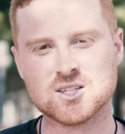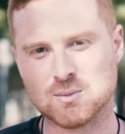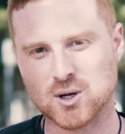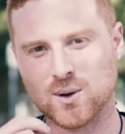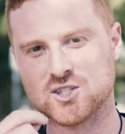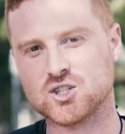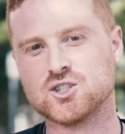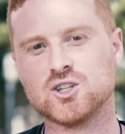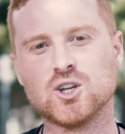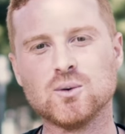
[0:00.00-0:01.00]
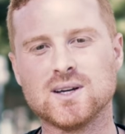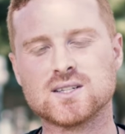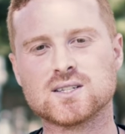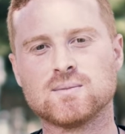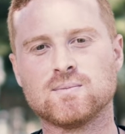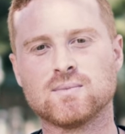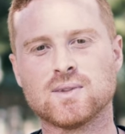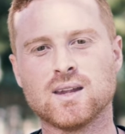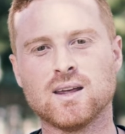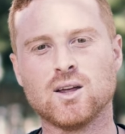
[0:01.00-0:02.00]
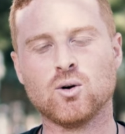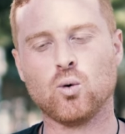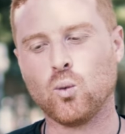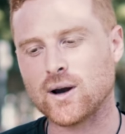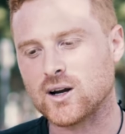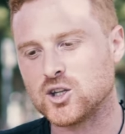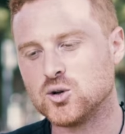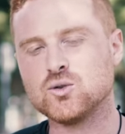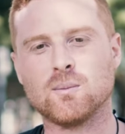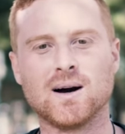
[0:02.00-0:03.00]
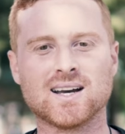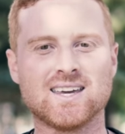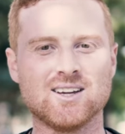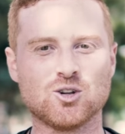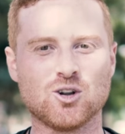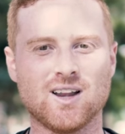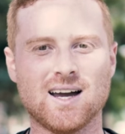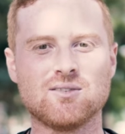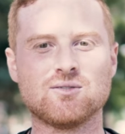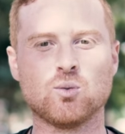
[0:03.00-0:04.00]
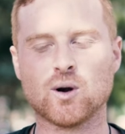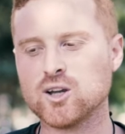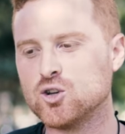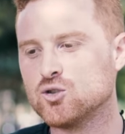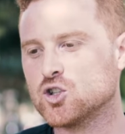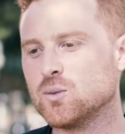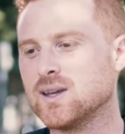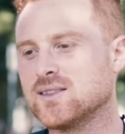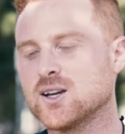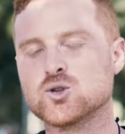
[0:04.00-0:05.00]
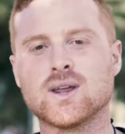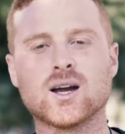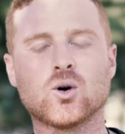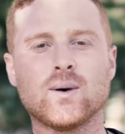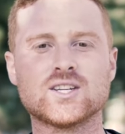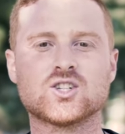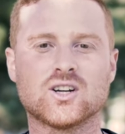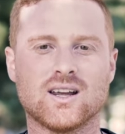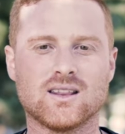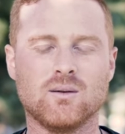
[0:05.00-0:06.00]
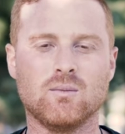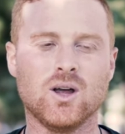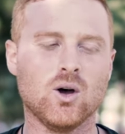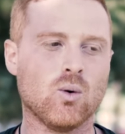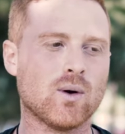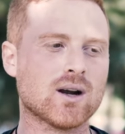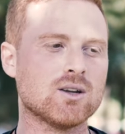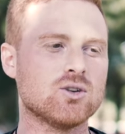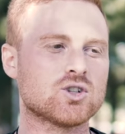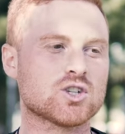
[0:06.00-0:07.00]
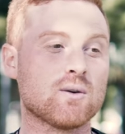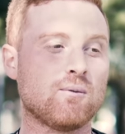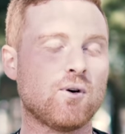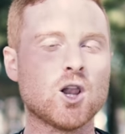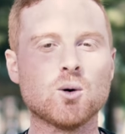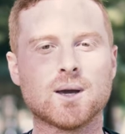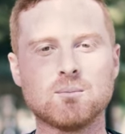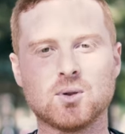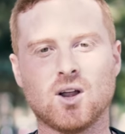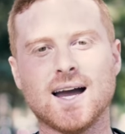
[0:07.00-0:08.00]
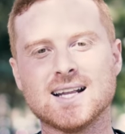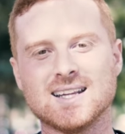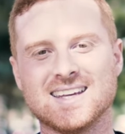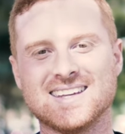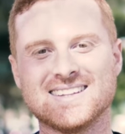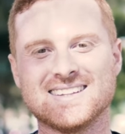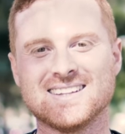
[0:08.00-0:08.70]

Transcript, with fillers: So my question to you is, where are you the monkey in your life? Where are you doing things without questioning them? Where are you just following blindly